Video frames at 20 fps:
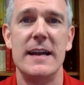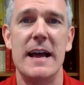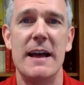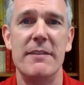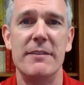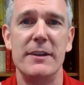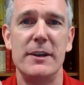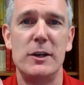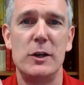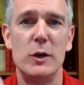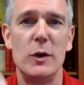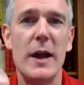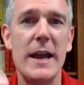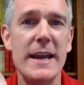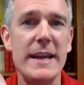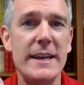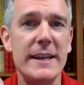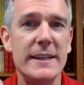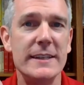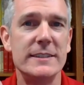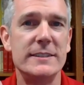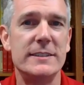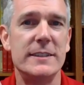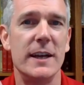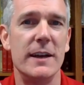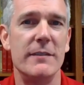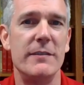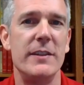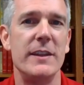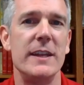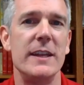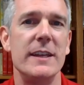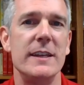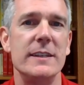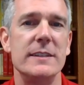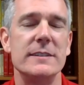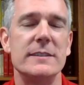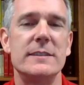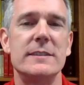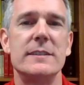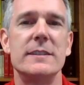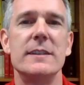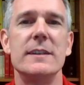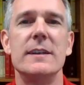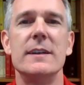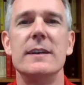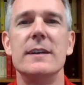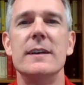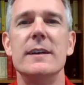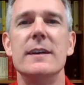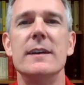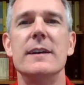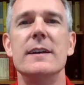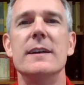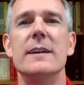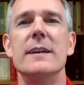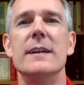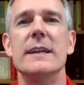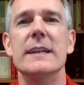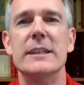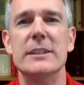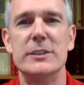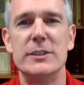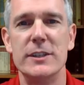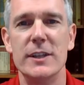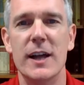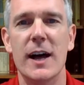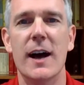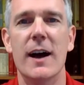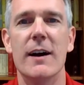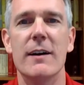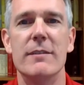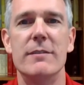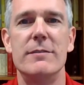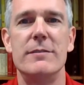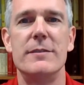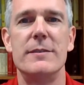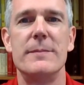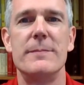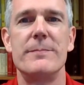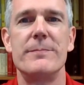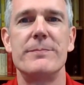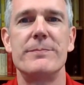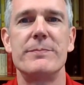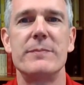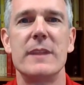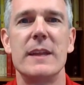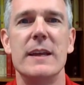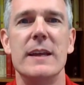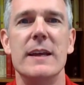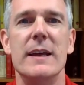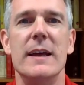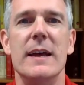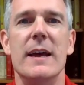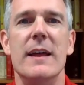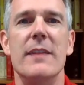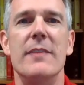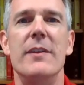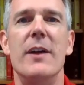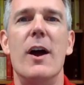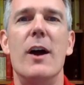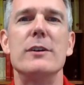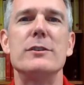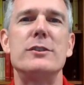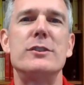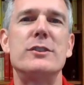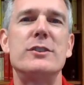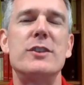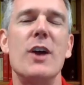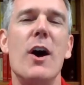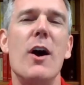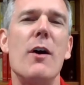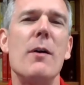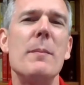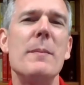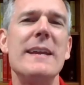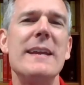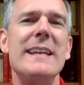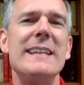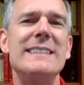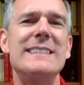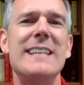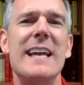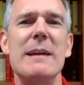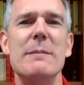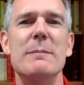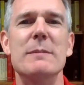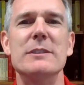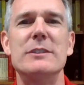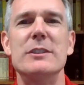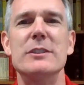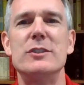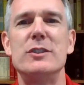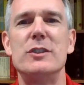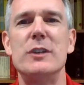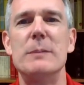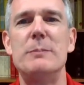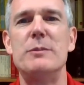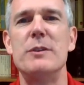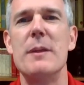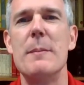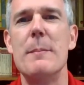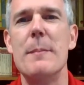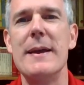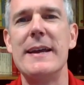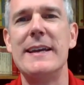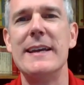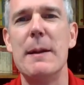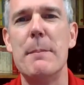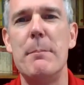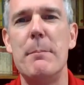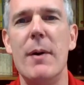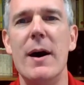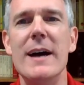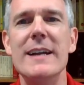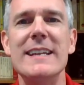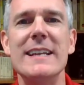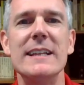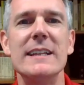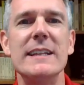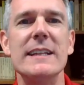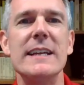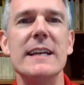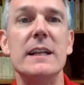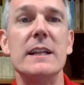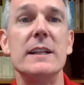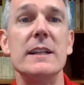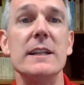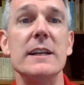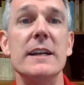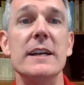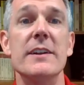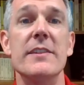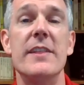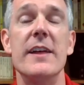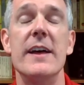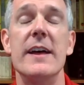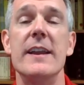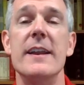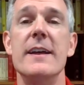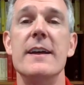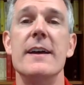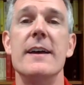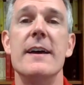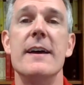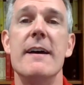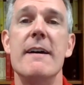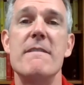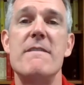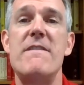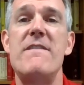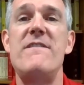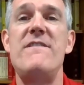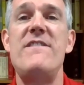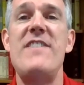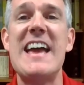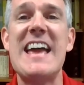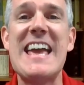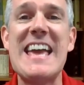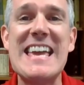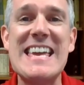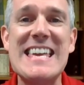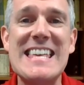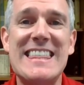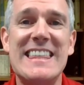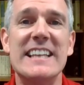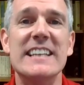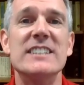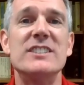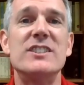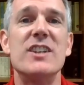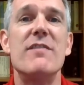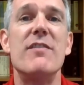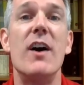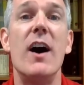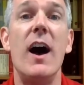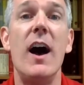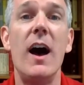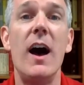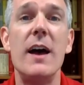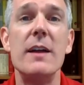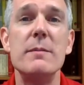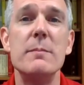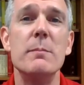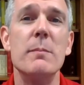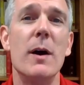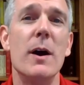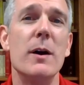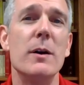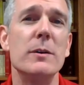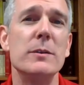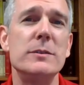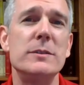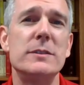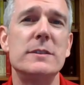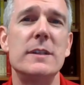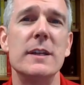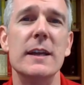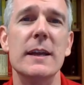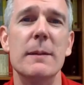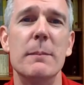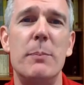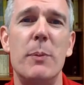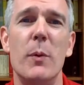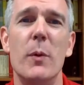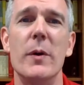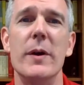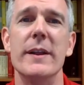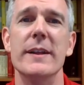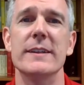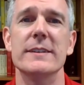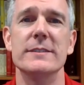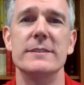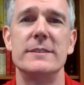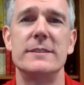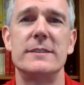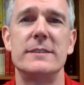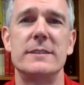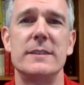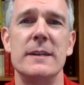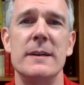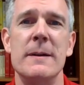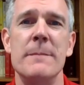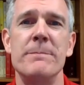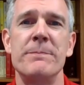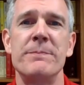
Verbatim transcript: and the greatest of these is love. There are so many statements in Scripture that make it abundantly clear that faith is of utmost importance.